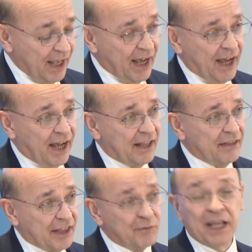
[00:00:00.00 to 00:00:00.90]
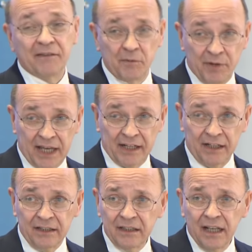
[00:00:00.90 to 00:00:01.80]
Then we have the
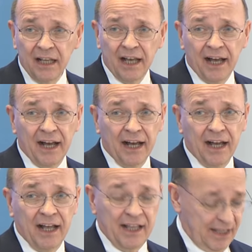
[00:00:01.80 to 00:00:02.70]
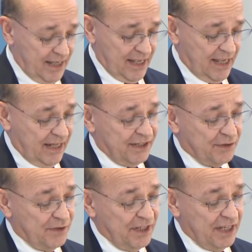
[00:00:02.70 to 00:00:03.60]
panel. And
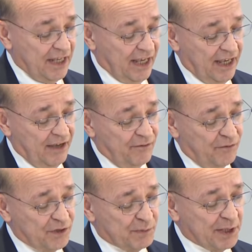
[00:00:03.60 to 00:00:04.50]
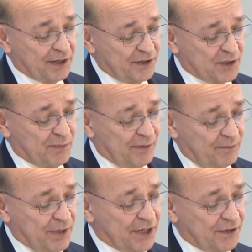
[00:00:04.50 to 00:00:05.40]
so the first speaker on
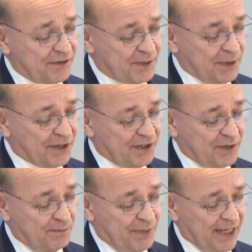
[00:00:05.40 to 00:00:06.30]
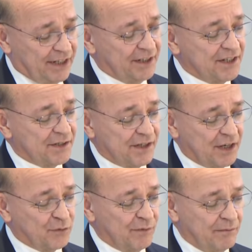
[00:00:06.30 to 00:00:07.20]
the panel is
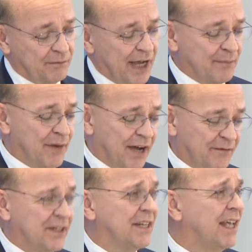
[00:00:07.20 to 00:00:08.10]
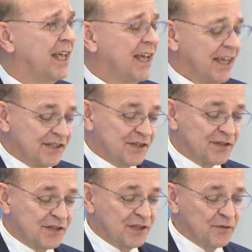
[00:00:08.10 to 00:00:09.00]
Bob Moffitt. He's a
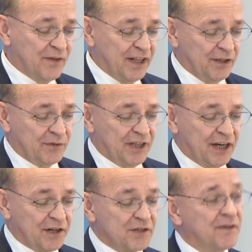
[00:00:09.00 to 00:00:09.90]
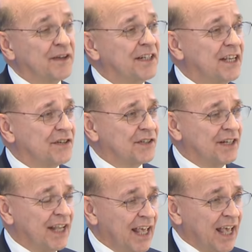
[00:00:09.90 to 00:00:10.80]
senior fellow with the Heritage
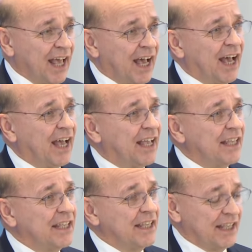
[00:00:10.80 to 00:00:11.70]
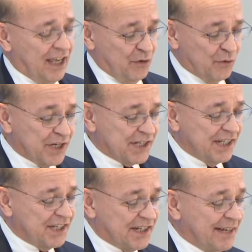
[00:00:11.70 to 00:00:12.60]
Foundation. He
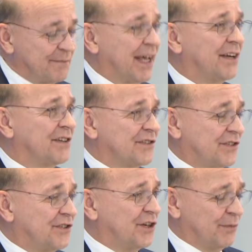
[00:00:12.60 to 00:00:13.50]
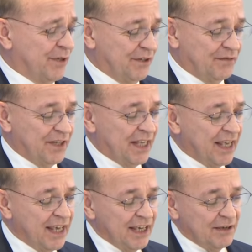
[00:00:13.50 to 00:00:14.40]
recently stepped down as chairman of the
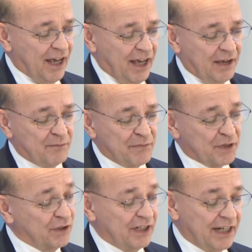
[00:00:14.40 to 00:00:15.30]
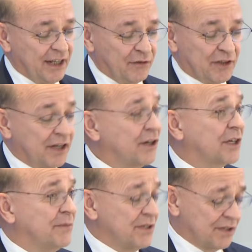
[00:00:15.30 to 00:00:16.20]
Maryland Healthcare
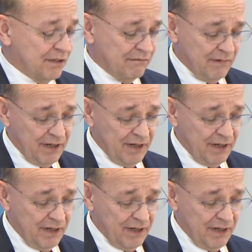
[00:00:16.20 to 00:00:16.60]
Commission.